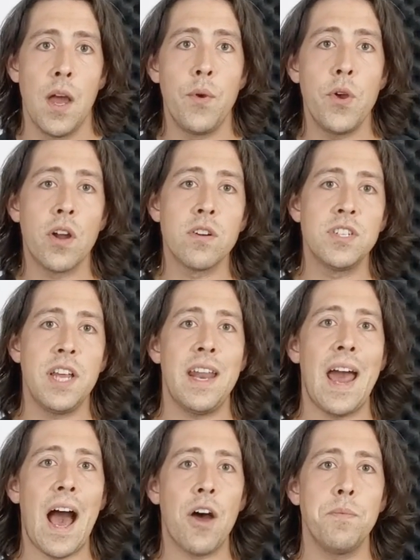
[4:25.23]
And when you
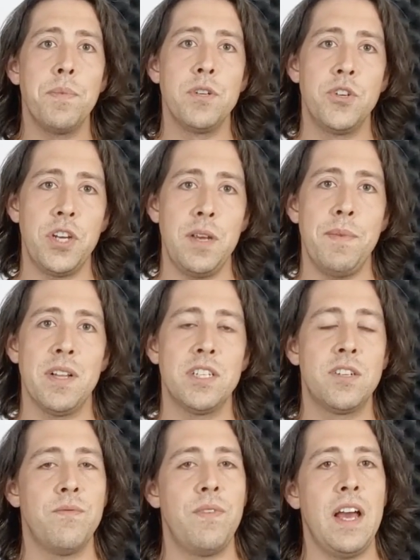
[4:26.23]
understand how to build your email
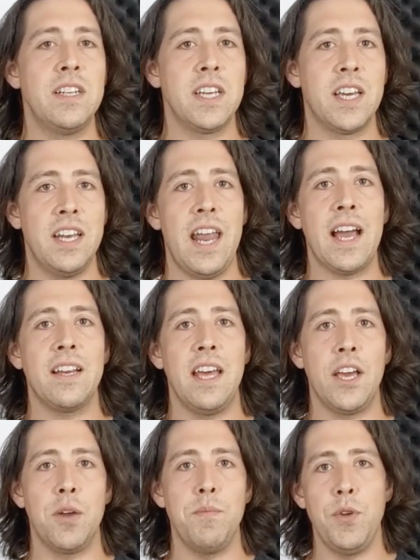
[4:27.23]
list of fans and
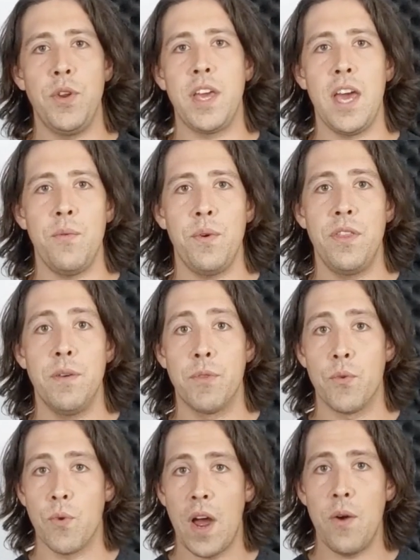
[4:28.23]
connect and communicate with them
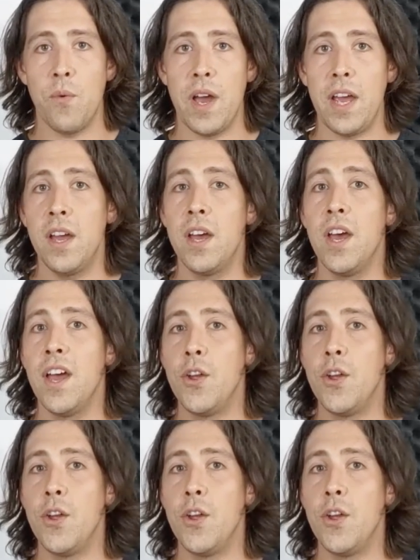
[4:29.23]
the right way,